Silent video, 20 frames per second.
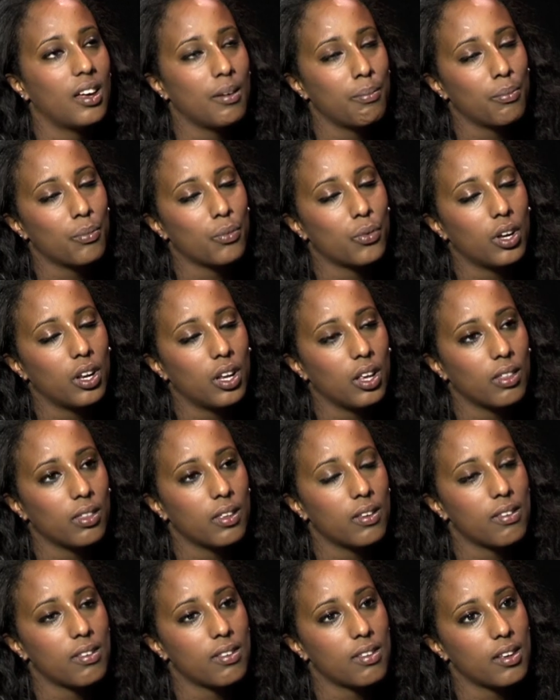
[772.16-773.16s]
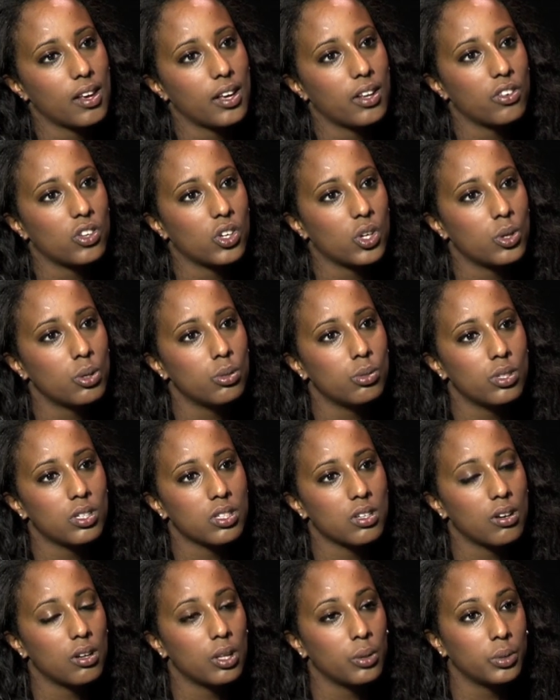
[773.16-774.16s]
I'm running this NGO.
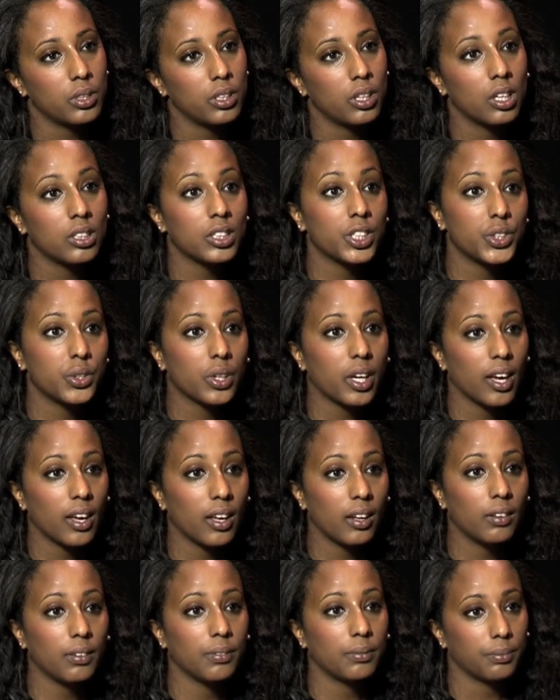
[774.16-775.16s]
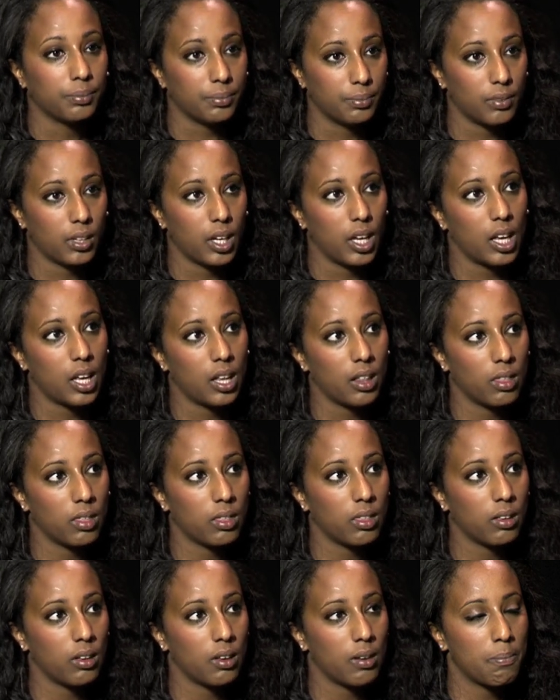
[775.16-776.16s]
It's called With Knowledge You Can,
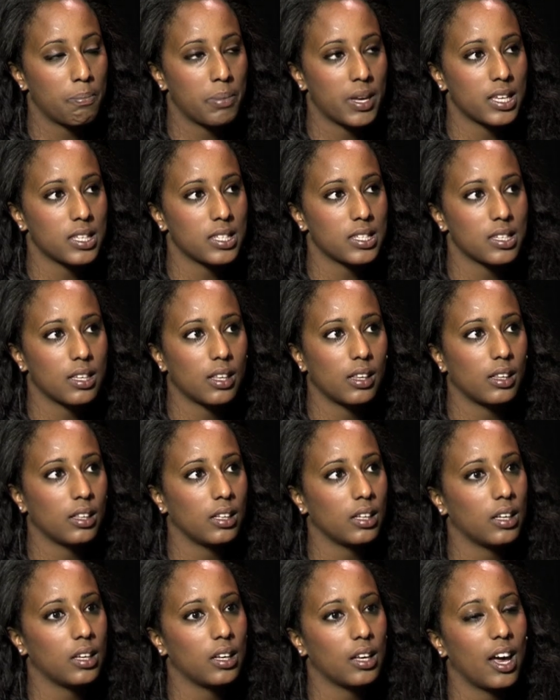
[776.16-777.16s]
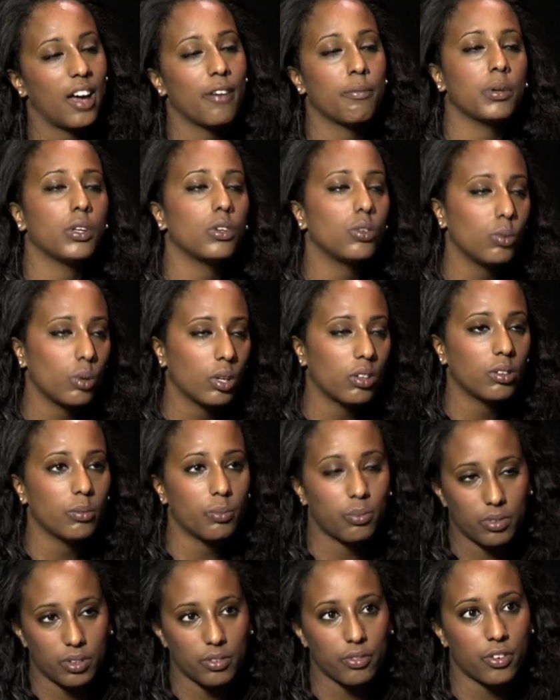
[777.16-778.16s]
and basically I've been doing
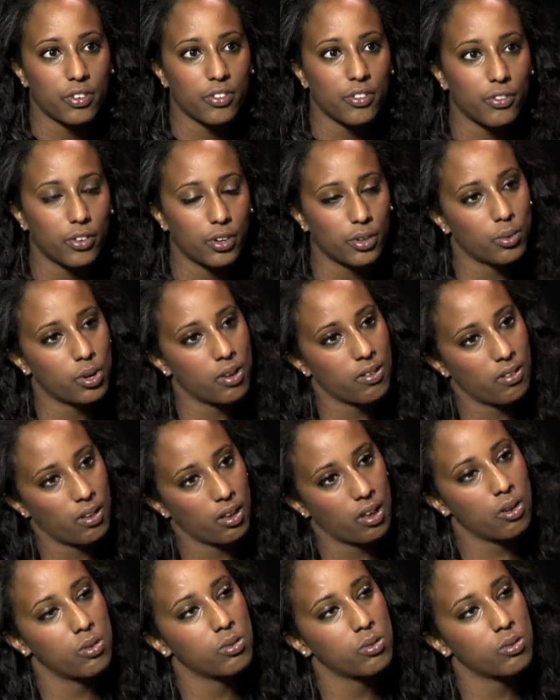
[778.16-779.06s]
some different fundraising.